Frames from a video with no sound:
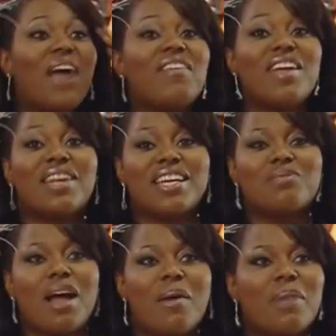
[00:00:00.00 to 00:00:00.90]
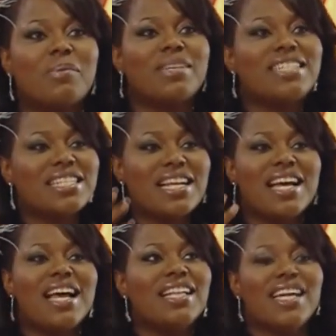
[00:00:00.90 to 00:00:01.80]
don't, have that against non-black babies. Yes,
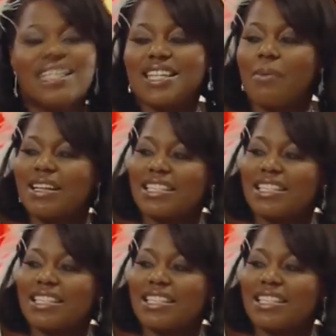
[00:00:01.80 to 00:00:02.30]
you do. They're just not my